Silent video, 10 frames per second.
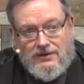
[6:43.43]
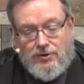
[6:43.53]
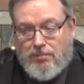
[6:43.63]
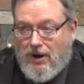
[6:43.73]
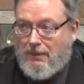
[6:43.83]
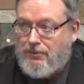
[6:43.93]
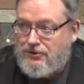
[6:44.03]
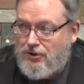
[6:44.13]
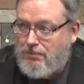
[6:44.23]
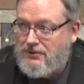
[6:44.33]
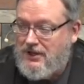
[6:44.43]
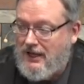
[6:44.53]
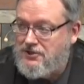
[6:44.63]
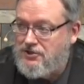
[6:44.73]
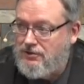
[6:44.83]
The proper
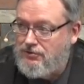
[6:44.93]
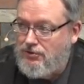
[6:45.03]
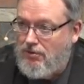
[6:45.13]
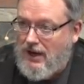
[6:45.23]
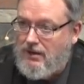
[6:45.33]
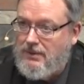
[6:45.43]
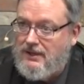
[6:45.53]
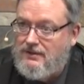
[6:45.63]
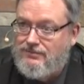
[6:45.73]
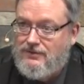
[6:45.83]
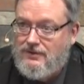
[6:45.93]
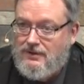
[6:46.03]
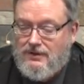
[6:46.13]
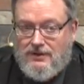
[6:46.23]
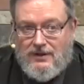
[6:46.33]
interpretation of Deuteronomy.
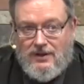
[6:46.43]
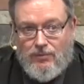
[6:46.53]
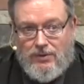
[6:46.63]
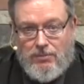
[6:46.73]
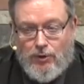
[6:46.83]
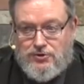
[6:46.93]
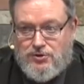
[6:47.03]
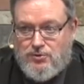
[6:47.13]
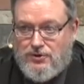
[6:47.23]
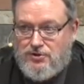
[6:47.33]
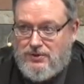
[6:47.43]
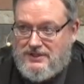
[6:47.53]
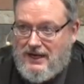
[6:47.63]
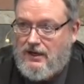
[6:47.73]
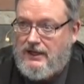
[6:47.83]
When Moses was
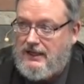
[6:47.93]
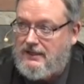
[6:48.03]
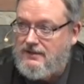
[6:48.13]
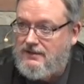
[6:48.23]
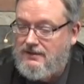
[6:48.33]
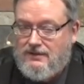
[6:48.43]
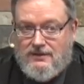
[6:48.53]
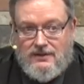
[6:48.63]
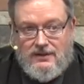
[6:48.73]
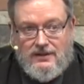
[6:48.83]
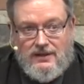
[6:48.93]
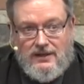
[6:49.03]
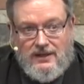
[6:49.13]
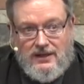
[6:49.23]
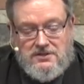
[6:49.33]
retelling it,
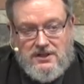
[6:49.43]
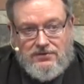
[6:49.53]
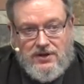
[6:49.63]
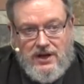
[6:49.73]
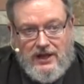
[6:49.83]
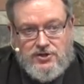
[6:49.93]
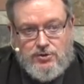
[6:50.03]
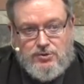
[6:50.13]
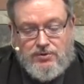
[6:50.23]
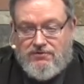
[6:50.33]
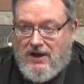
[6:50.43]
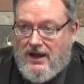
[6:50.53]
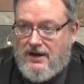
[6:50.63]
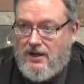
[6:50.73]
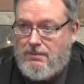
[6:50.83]
he said the nations were
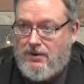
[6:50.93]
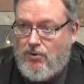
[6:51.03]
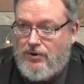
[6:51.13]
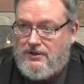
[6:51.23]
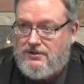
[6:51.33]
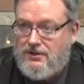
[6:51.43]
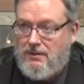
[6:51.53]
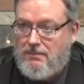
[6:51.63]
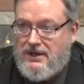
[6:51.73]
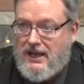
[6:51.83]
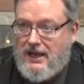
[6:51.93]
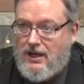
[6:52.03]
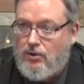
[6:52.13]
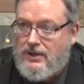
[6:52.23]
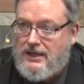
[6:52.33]
divided up according to the Bnei
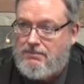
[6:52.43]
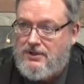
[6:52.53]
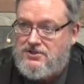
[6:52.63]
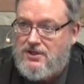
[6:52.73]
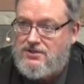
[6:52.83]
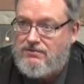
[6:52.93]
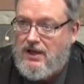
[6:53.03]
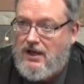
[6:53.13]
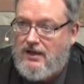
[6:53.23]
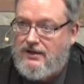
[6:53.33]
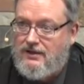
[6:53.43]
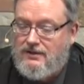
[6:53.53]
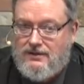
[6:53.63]
Elohim, the sons of God.